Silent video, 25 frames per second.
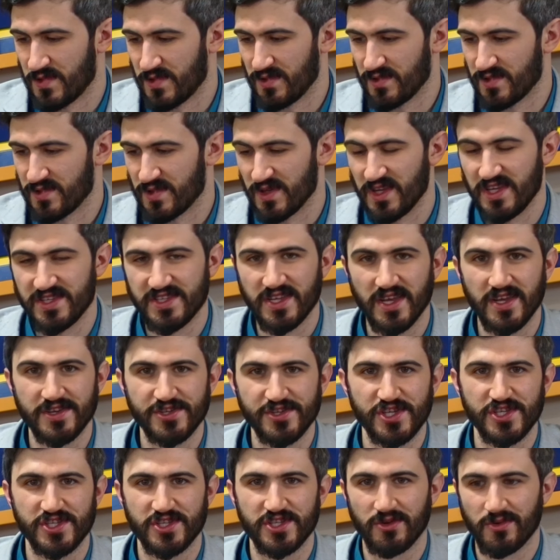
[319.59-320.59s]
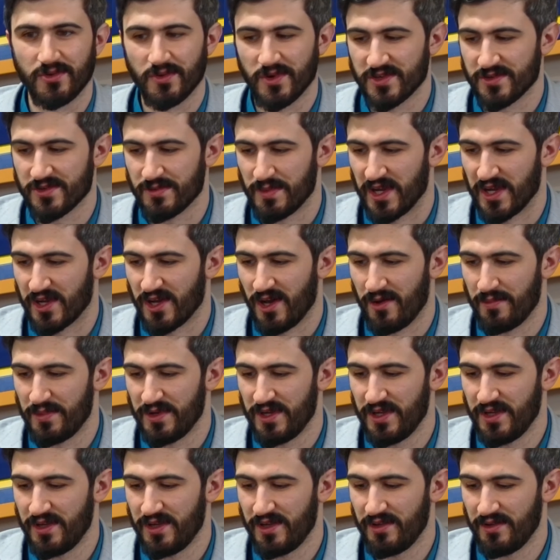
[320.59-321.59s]
So he's saying she still works for my
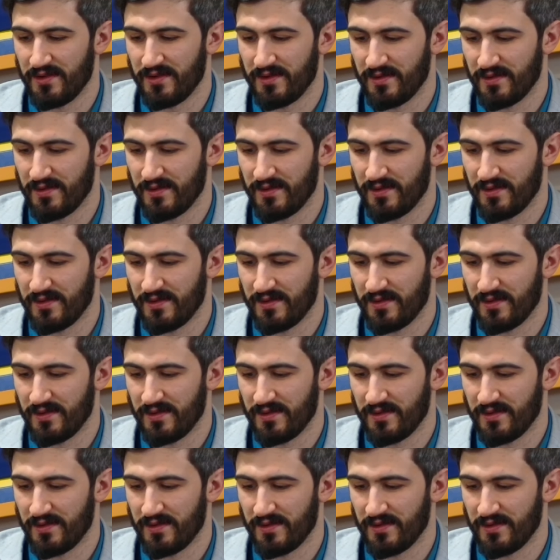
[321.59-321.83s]
company.